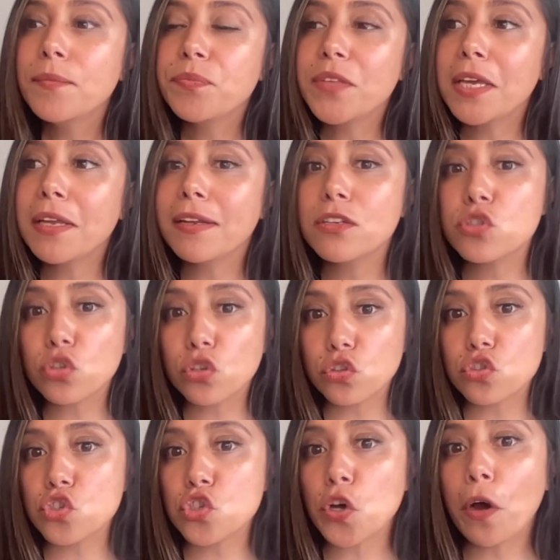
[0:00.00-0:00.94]
can
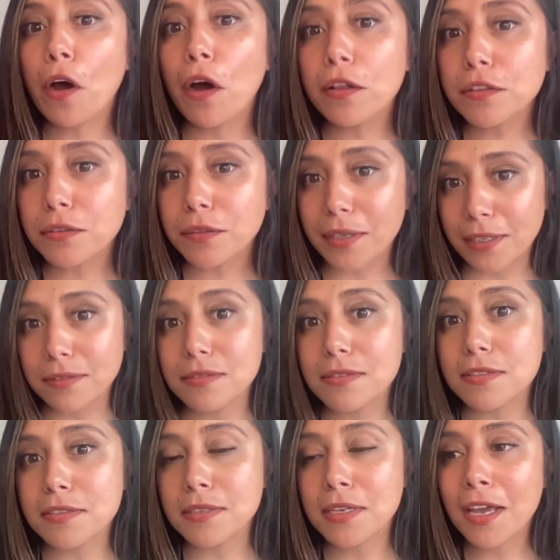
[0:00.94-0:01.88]
exert
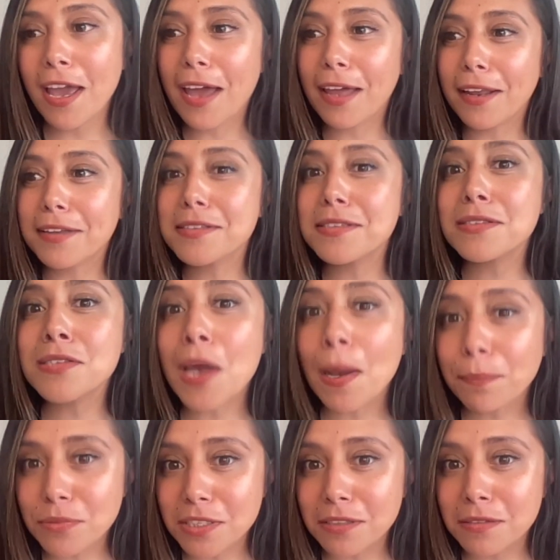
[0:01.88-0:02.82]
tolerance and
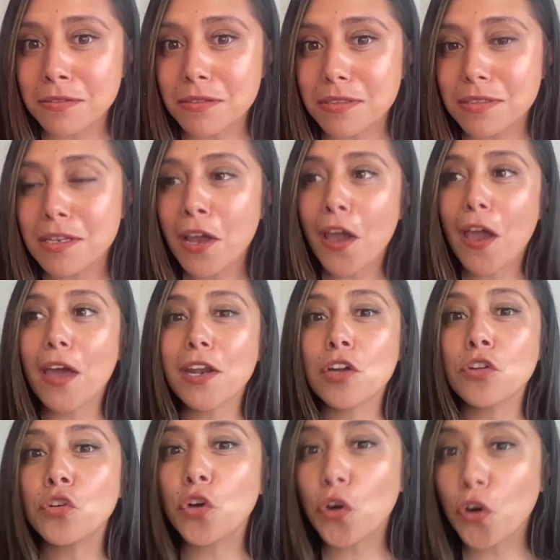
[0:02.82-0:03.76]
acceptance and
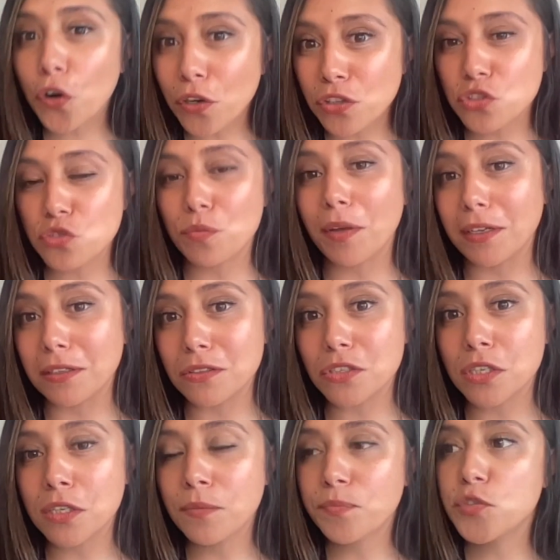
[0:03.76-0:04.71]
encouragement